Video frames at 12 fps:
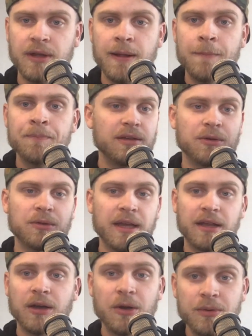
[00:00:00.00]
Say you're
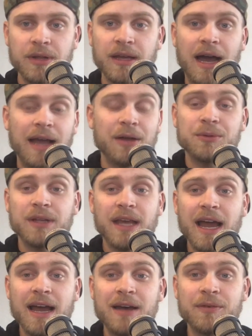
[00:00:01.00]
like, Cody, I only
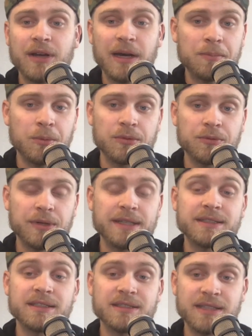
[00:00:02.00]
have a couple
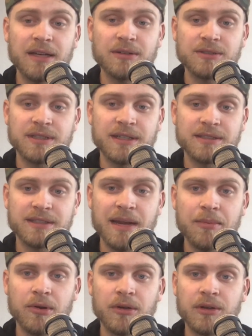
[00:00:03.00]
recent sales in this
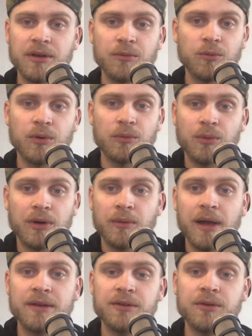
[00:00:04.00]
neighborhood. What do
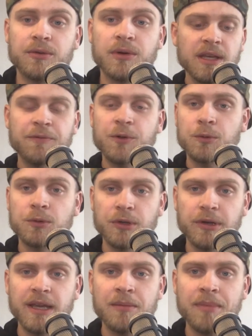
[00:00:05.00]
I do? If you're
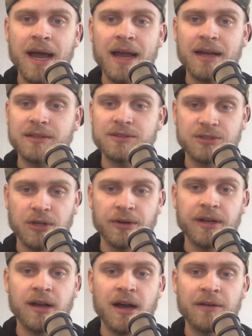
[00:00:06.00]
looking back,
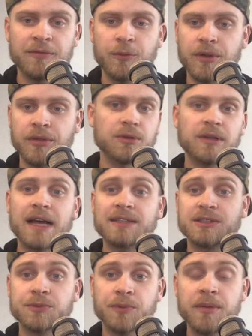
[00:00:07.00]
starting off with the
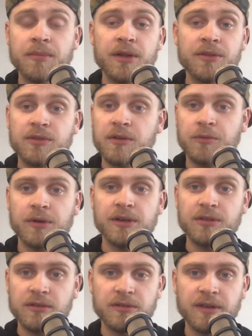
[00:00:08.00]
last 3 months of
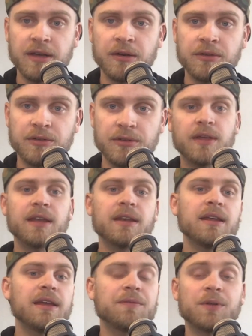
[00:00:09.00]
recent sales,
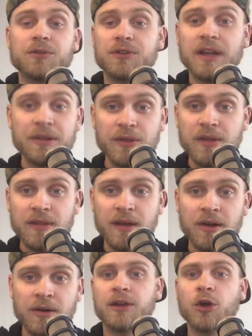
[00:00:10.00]
then if there's nothing
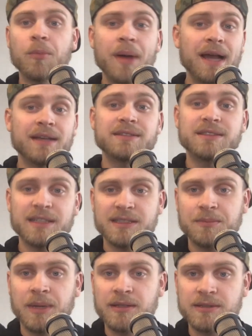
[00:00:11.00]
there, go back
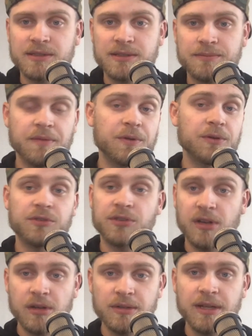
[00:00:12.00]
6 months. If there's
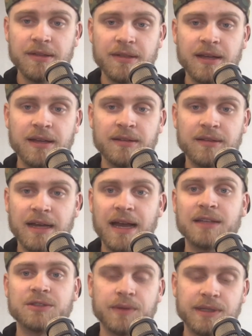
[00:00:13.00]
still nothing that
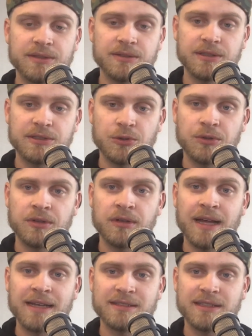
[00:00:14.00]
has recently sold in the
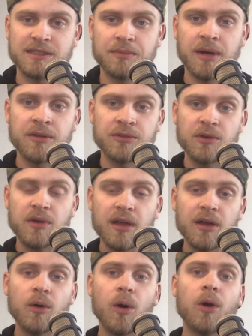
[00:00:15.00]
last 6 months, you can
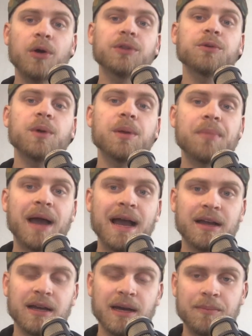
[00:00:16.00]
go all the way
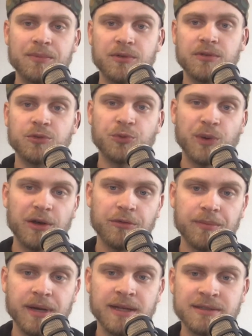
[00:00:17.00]
back up to
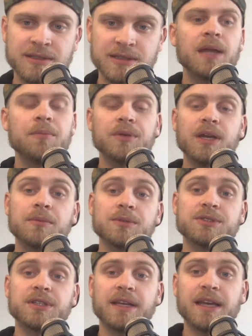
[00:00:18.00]
12 months and be able
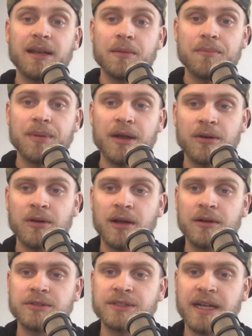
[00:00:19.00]
to get a better
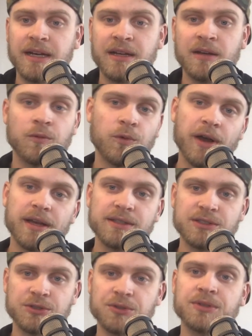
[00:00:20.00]
understanding of what
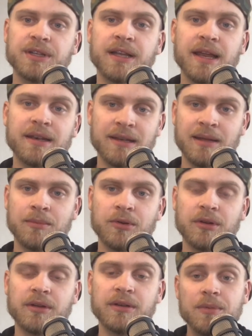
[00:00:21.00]
has sold in that
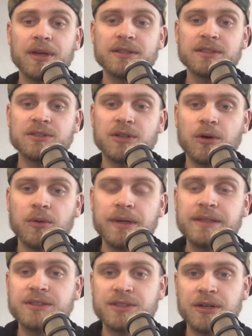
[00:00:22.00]
neighborhood, because it's
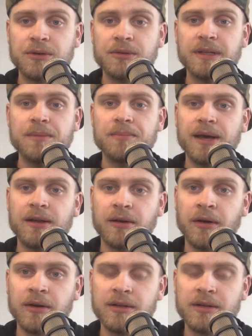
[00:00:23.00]
always generally better